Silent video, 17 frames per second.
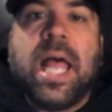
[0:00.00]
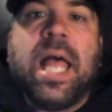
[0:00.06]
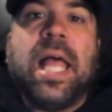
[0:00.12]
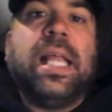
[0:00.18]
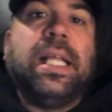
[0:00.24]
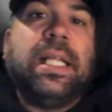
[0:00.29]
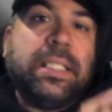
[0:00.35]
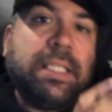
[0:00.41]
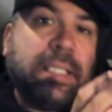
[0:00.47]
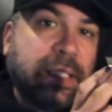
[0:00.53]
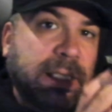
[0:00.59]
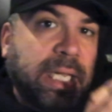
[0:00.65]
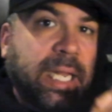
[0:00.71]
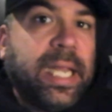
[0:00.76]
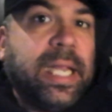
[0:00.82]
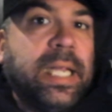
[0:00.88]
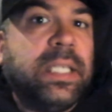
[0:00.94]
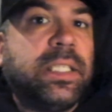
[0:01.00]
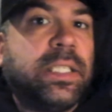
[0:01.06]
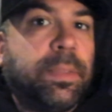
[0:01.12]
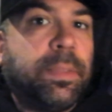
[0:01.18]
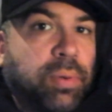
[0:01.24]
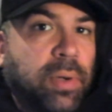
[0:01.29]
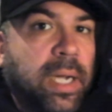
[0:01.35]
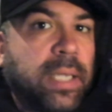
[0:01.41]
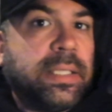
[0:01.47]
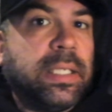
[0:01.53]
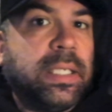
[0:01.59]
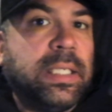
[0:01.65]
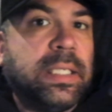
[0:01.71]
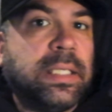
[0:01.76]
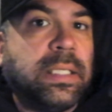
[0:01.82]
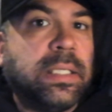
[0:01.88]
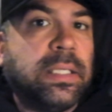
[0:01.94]
is he's the
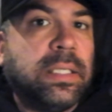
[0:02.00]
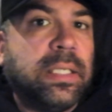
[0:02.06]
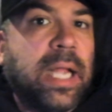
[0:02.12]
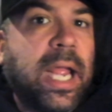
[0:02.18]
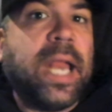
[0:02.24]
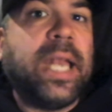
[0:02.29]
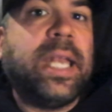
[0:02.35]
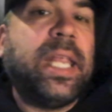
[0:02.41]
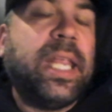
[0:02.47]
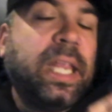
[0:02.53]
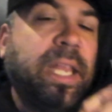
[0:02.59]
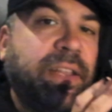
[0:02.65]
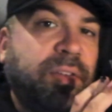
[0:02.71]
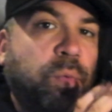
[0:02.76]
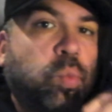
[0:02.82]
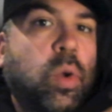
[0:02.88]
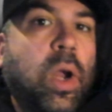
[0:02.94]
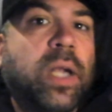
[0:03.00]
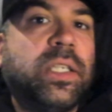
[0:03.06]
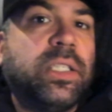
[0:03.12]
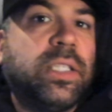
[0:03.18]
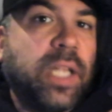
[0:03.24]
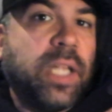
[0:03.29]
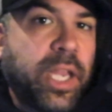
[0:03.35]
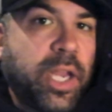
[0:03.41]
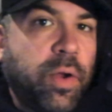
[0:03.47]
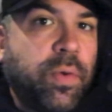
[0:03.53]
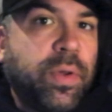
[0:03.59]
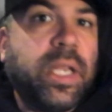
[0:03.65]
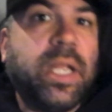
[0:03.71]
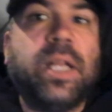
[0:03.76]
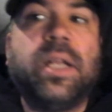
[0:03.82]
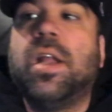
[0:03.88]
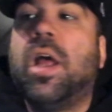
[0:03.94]
president and he runs the
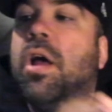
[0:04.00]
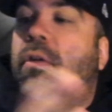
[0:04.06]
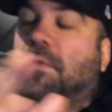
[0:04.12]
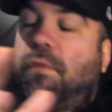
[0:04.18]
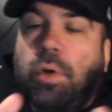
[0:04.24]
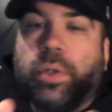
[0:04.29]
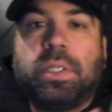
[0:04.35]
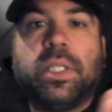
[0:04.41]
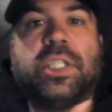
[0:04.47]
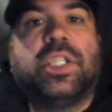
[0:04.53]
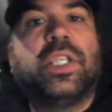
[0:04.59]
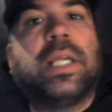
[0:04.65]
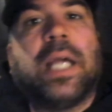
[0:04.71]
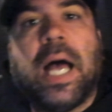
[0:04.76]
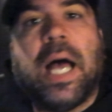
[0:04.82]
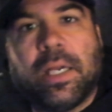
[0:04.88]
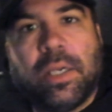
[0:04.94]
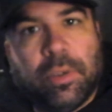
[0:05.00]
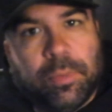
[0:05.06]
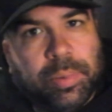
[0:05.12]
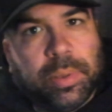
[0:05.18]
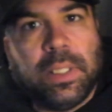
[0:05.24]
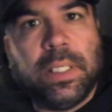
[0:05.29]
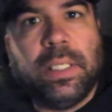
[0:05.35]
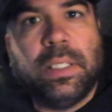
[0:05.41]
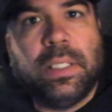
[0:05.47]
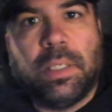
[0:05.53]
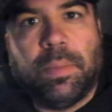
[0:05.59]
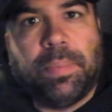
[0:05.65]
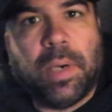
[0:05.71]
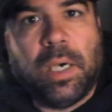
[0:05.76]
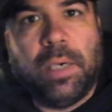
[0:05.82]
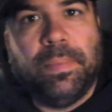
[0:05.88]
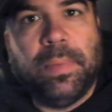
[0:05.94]
union for the Chicago Police
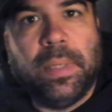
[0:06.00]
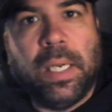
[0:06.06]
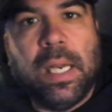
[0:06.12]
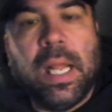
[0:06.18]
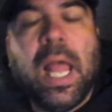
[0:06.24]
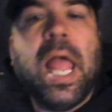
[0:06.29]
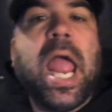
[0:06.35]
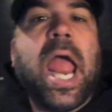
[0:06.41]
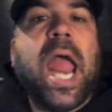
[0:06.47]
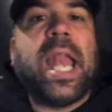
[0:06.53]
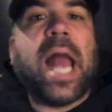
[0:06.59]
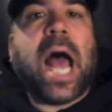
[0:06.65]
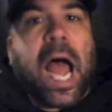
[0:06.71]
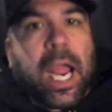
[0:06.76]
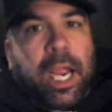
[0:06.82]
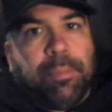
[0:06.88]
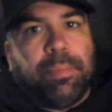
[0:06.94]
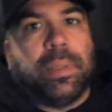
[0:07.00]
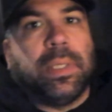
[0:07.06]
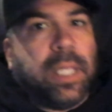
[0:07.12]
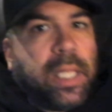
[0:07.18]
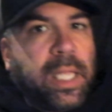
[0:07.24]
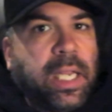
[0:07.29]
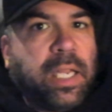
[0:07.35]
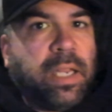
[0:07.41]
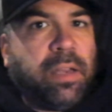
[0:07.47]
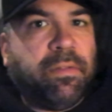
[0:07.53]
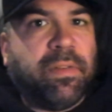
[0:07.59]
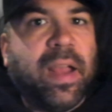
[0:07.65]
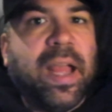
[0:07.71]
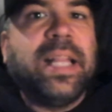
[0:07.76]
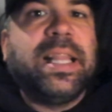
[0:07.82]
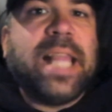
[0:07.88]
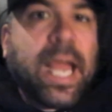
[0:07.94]
Department. And I believe
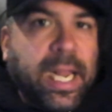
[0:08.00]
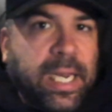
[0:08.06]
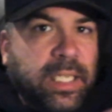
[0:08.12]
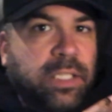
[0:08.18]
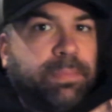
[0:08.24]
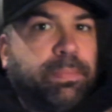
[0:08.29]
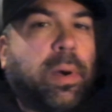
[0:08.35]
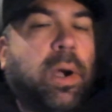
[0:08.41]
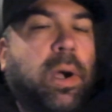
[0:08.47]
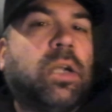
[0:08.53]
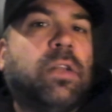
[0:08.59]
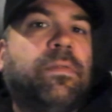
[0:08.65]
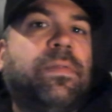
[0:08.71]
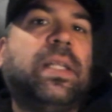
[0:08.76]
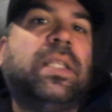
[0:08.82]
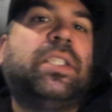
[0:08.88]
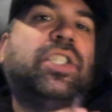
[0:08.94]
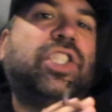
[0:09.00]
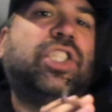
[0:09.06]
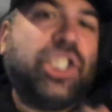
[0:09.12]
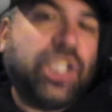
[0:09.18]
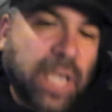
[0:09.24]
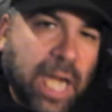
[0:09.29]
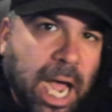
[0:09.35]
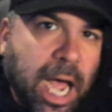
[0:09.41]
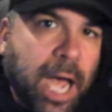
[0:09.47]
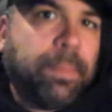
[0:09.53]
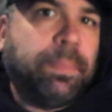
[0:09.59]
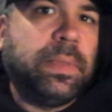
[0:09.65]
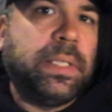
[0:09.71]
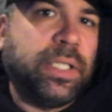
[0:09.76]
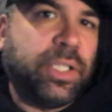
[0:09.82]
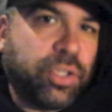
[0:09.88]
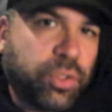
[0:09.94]
that is part of his job
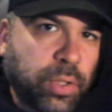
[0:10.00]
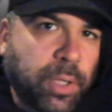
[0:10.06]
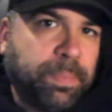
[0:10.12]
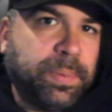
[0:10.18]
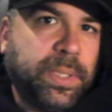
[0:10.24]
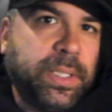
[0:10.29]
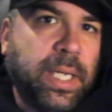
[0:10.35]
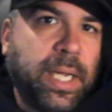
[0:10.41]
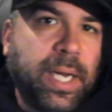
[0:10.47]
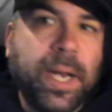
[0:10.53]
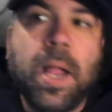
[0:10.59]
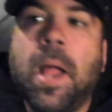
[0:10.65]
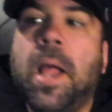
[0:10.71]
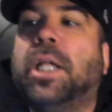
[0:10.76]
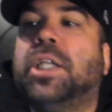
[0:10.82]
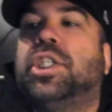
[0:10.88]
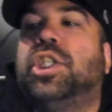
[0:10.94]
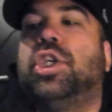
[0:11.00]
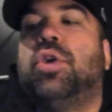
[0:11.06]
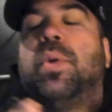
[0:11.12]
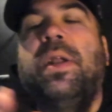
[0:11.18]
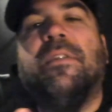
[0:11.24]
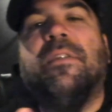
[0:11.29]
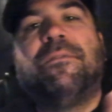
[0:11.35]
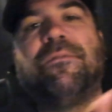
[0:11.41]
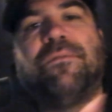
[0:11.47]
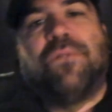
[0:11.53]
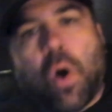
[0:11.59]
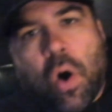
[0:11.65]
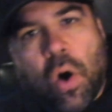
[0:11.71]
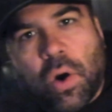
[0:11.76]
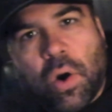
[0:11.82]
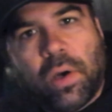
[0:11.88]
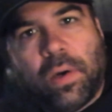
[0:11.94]
description, to
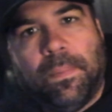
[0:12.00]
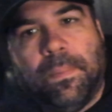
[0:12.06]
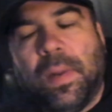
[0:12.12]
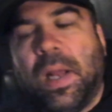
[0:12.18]
inform